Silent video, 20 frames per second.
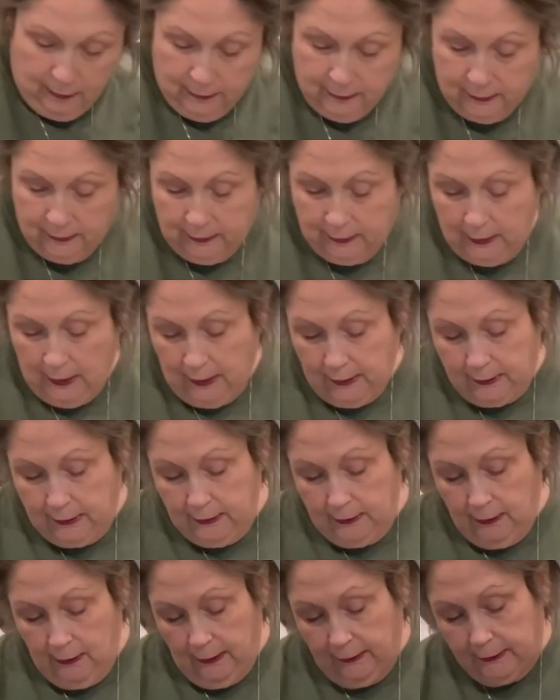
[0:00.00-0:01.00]
the
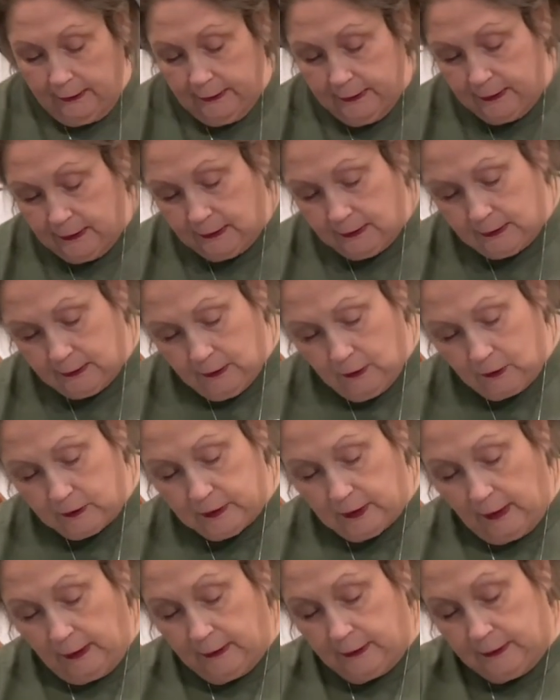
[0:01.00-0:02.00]
yucky, like this looks
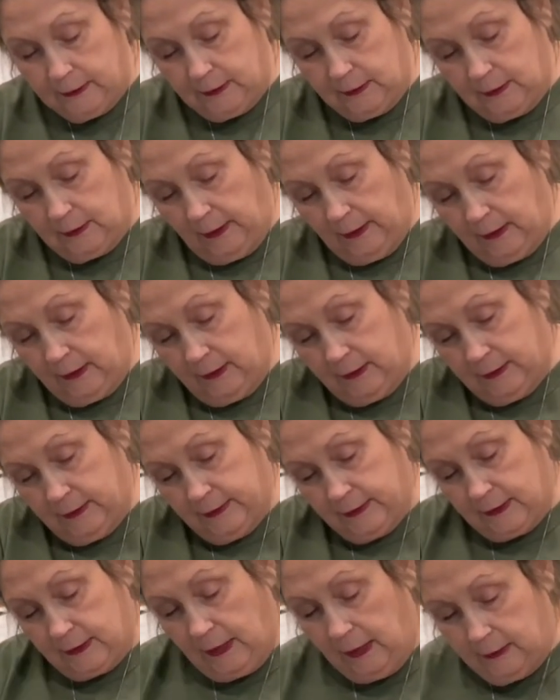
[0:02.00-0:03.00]
like
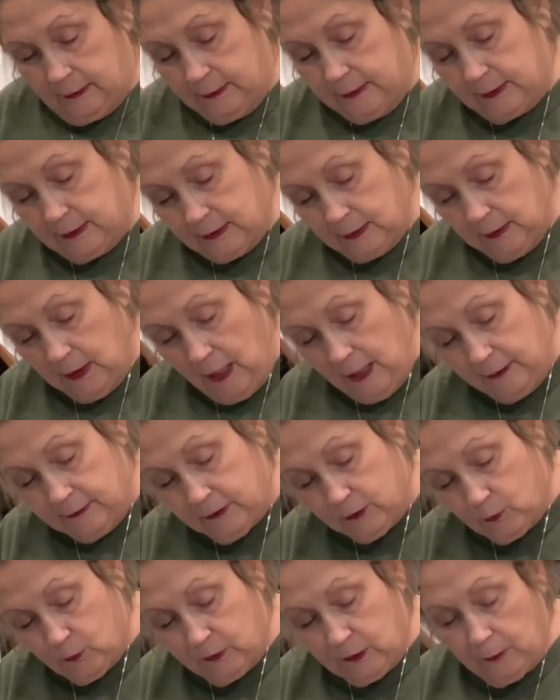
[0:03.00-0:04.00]
this got
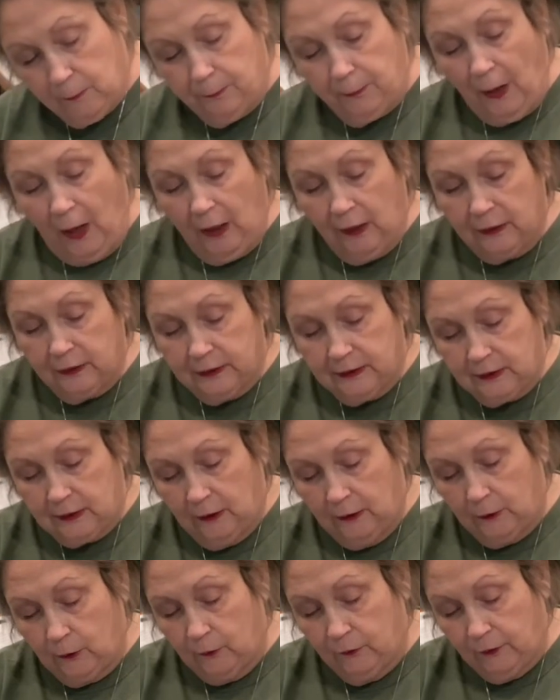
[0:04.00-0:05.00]
sliced with a box
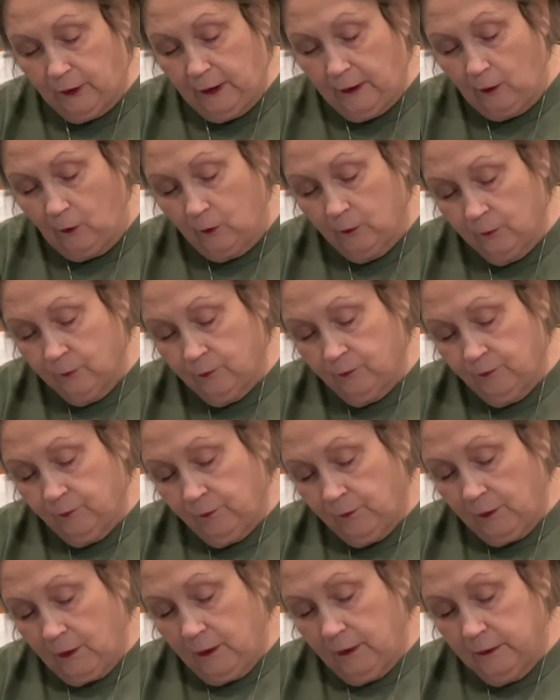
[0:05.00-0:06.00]
cutter there.
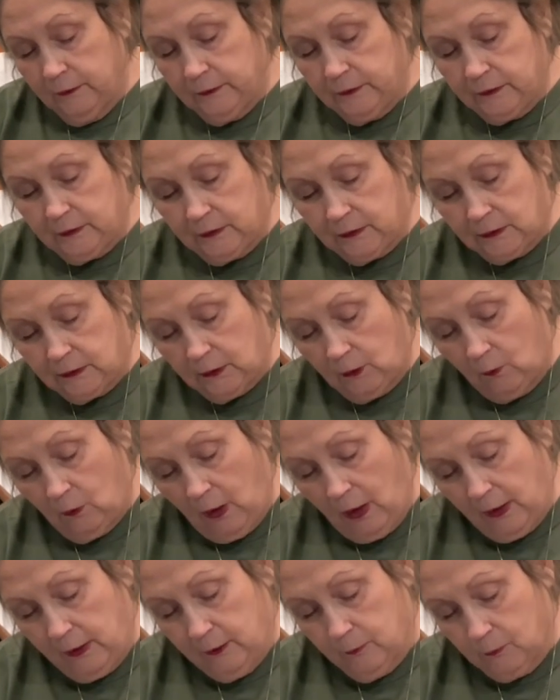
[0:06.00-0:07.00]
So
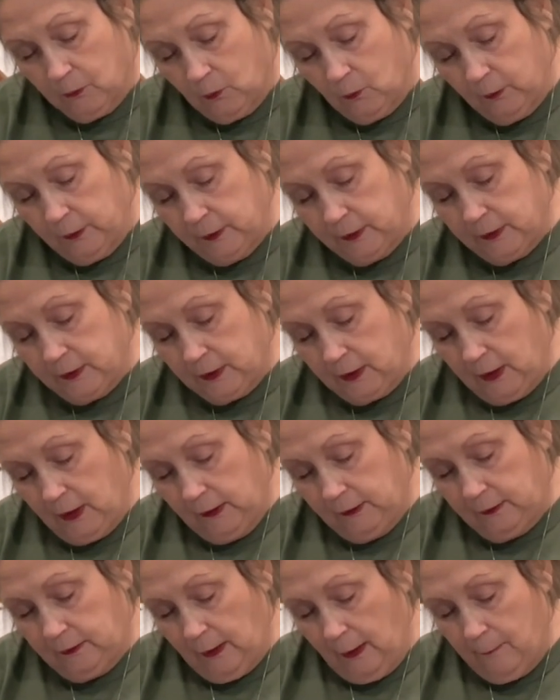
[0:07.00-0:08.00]
I am going to
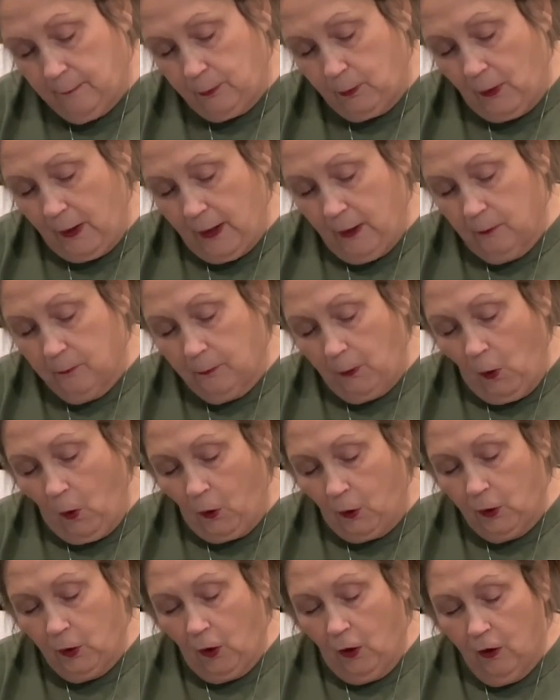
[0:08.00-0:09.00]
cut that brown
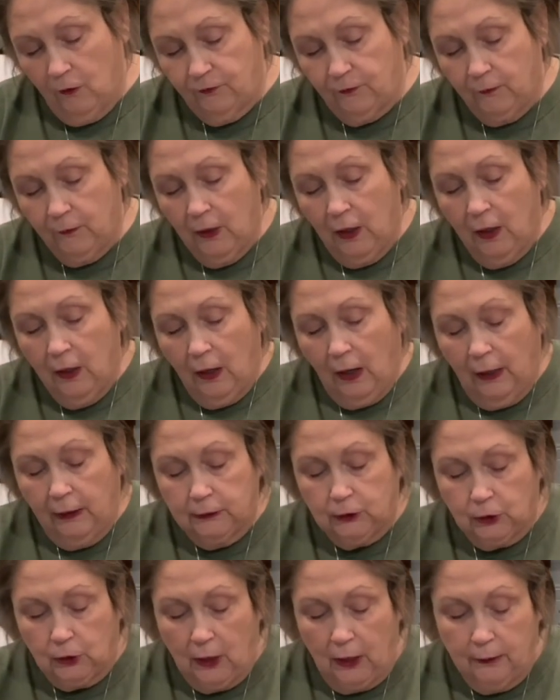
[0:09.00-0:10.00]
part off. I
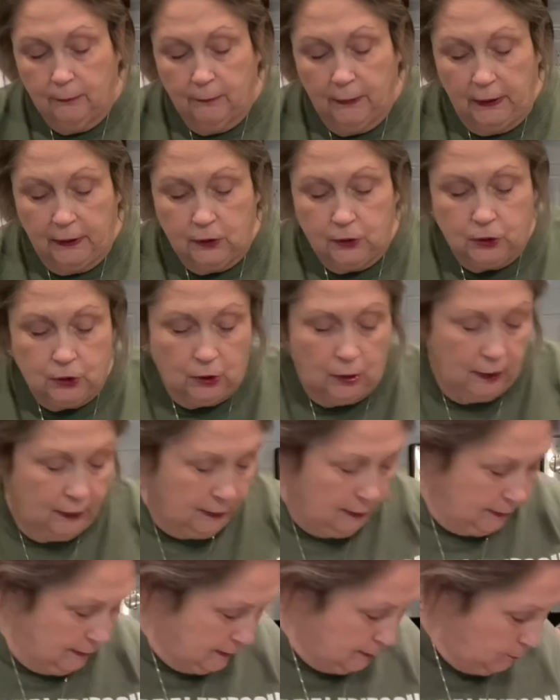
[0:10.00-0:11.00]
try to make sure I
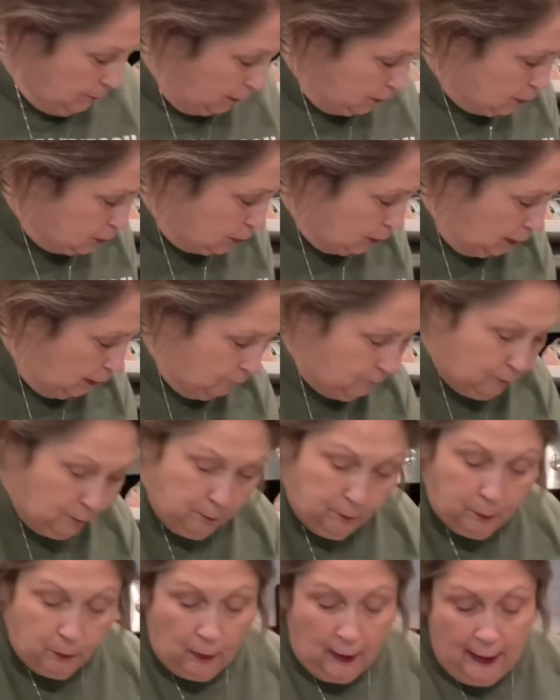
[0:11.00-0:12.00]
get as much of the
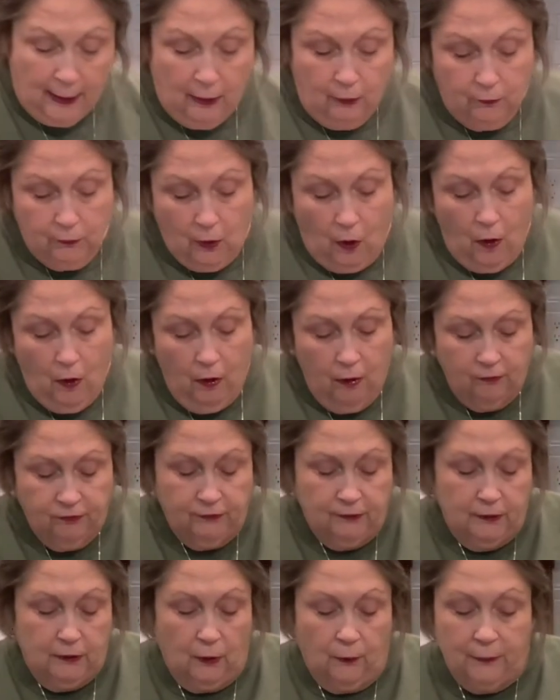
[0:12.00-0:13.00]
brown off.
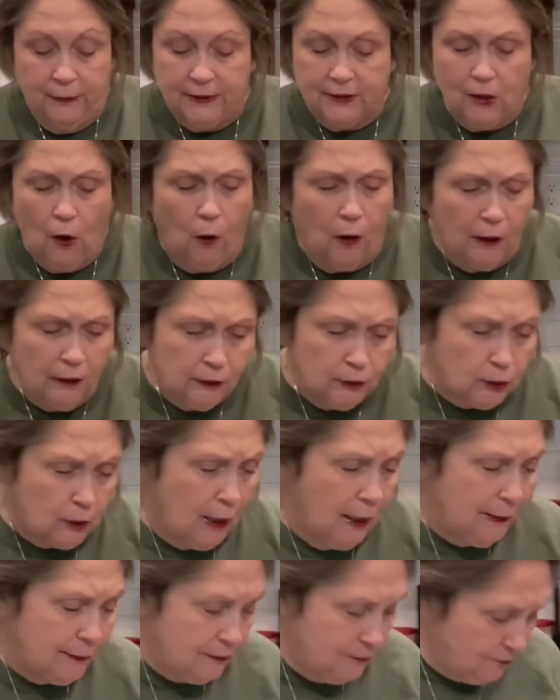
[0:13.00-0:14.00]
You know, it's hard
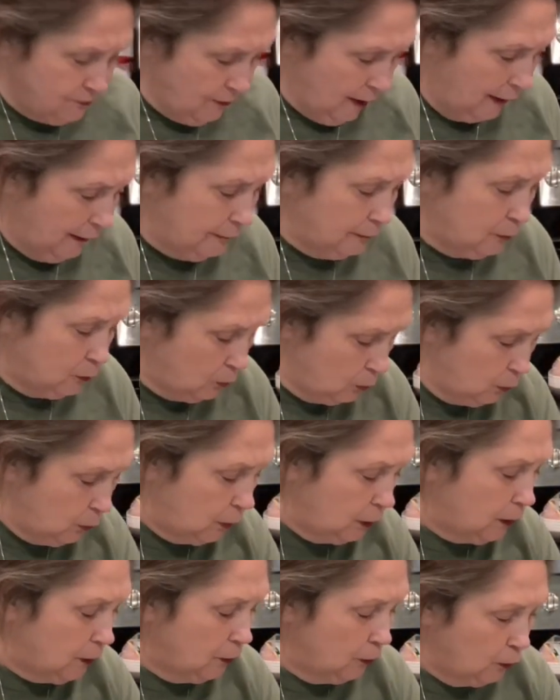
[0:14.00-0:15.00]
trying to find
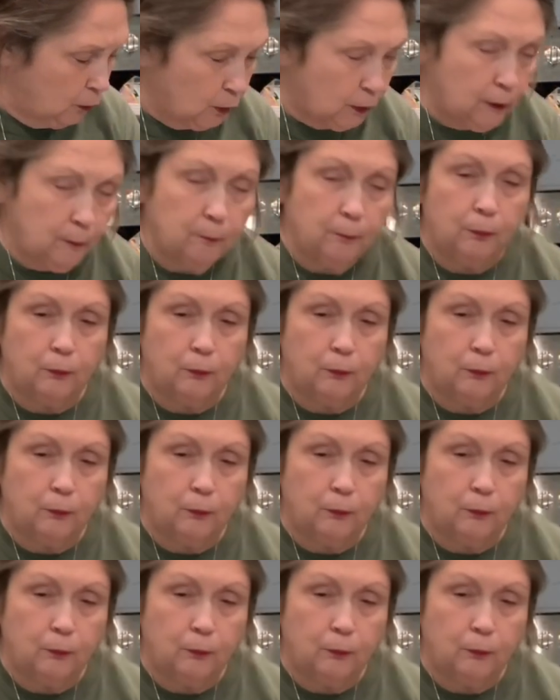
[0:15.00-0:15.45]
good looking